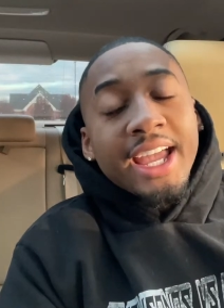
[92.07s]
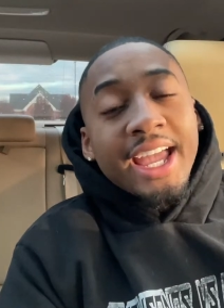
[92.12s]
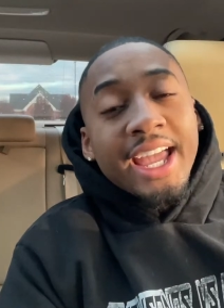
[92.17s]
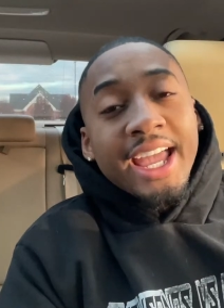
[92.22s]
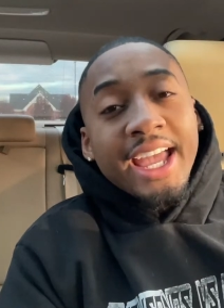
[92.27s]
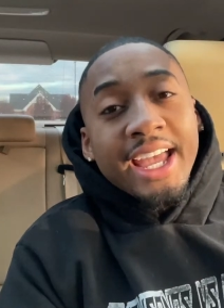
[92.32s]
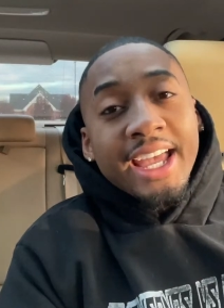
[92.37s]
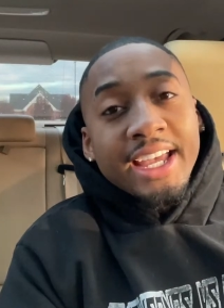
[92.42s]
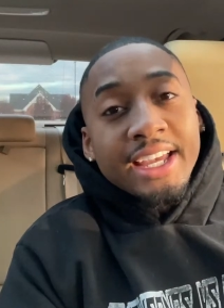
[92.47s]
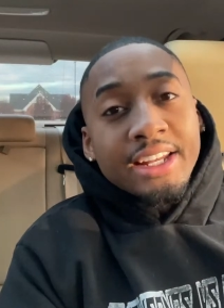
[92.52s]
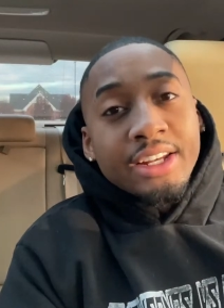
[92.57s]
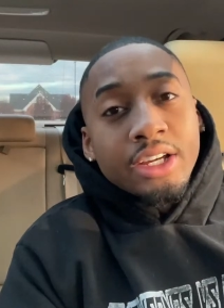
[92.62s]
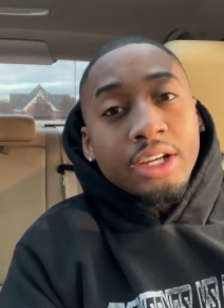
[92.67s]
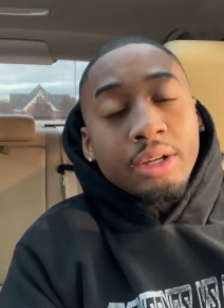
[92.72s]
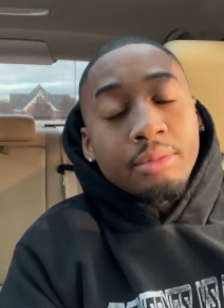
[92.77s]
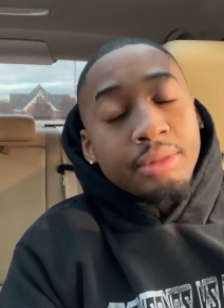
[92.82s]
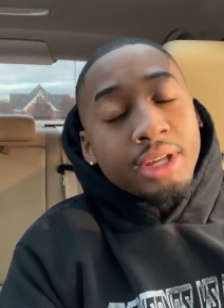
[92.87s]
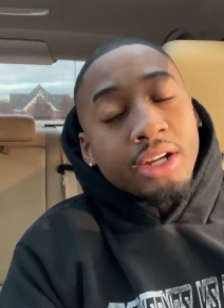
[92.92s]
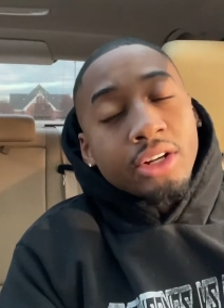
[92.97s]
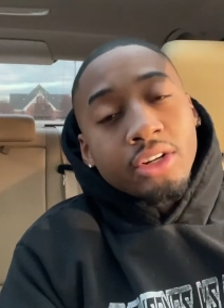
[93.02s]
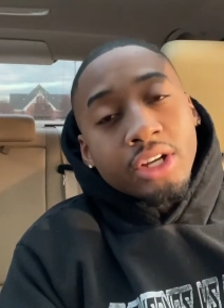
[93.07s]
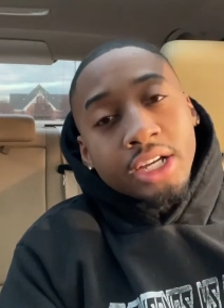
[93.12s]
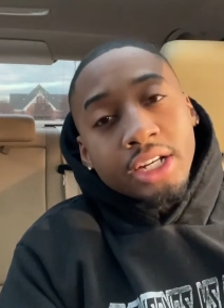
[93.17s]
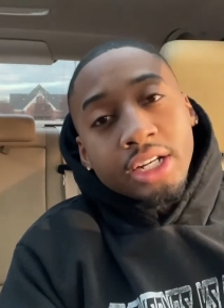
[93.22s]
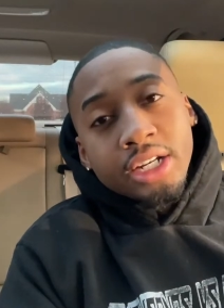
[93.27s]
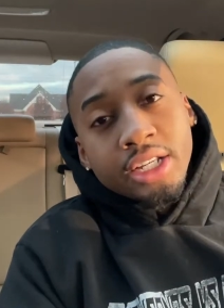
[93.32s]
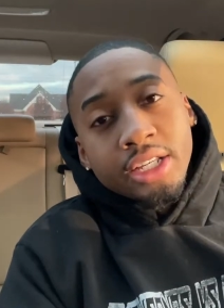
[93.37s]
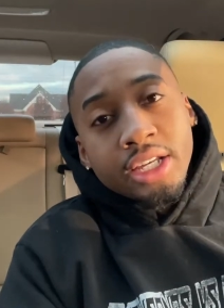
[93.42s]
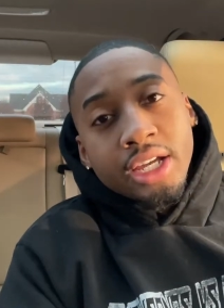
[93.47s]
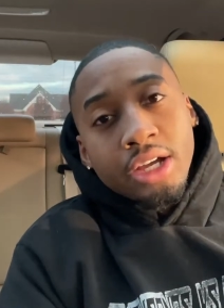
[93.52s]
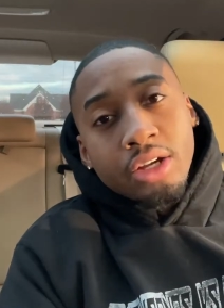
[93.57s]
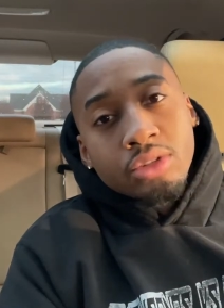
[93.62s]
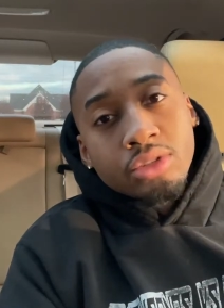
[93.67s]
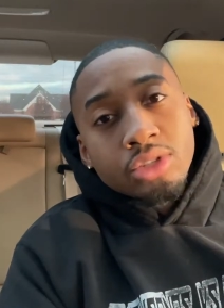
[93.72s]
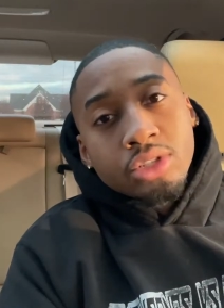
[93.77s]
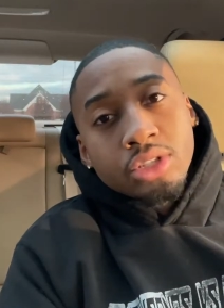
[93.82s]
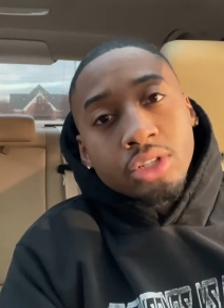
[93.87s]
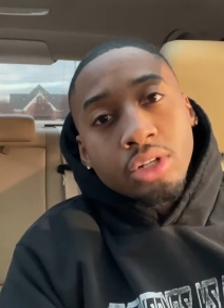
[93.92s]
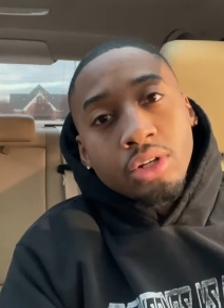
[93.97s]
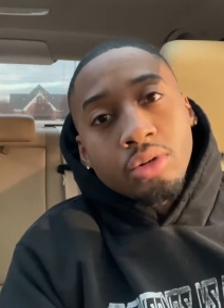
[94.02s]
and that credit account.
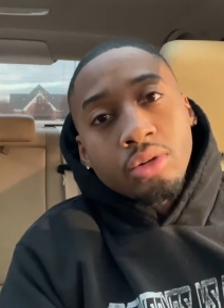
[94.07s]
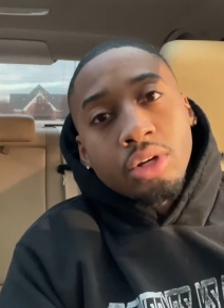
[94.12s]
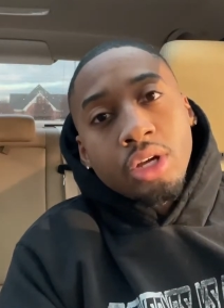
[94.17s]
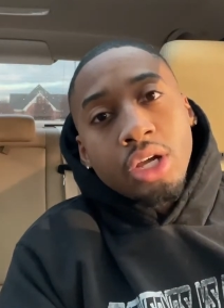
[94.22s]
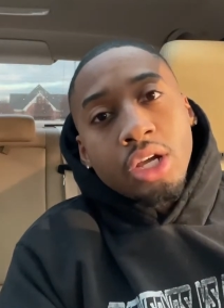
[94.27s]
So